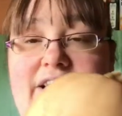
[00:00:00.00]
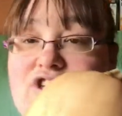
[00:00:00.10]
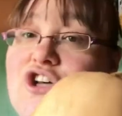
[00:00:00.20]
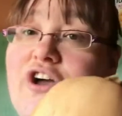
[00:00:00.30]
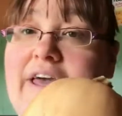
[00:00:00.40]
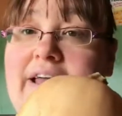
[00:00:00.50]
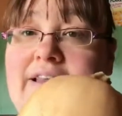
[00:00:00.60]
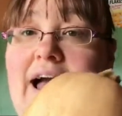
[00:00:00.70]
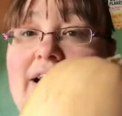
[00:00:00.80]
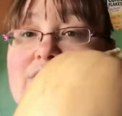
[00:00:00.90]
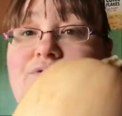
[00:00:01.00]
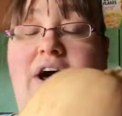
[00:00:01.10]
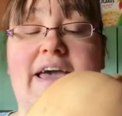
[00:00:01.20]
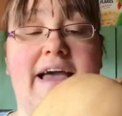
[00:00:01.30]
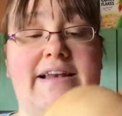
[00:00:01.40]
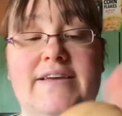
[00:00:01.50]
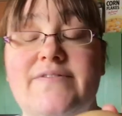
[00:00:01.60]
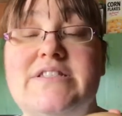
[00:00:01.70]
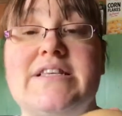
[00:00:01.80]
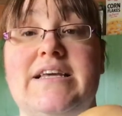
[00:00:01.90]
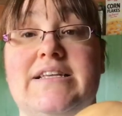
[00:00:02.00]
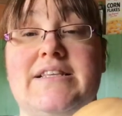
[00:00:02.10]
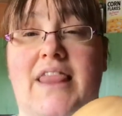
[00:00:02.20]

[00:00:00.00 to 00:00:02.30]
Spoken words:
I just cook it in the active fry. I leave the skin